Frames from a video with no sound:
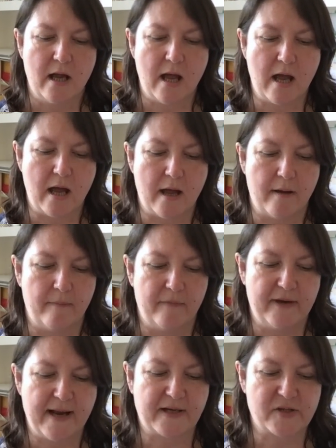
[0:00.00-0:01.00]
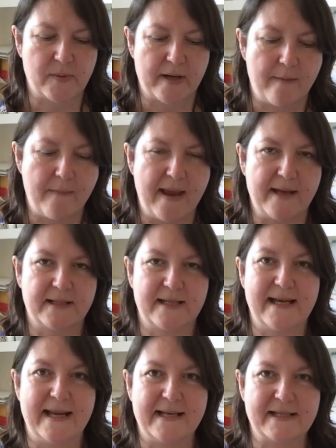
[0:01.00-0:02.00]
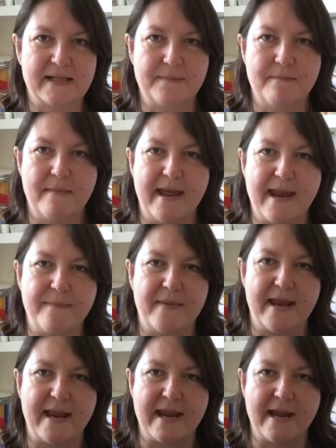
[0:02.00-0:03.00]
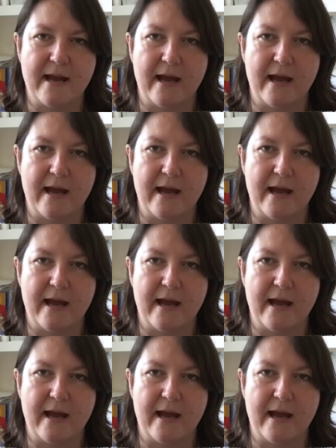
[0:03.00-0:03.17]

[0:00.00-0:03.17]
the next one I knit may be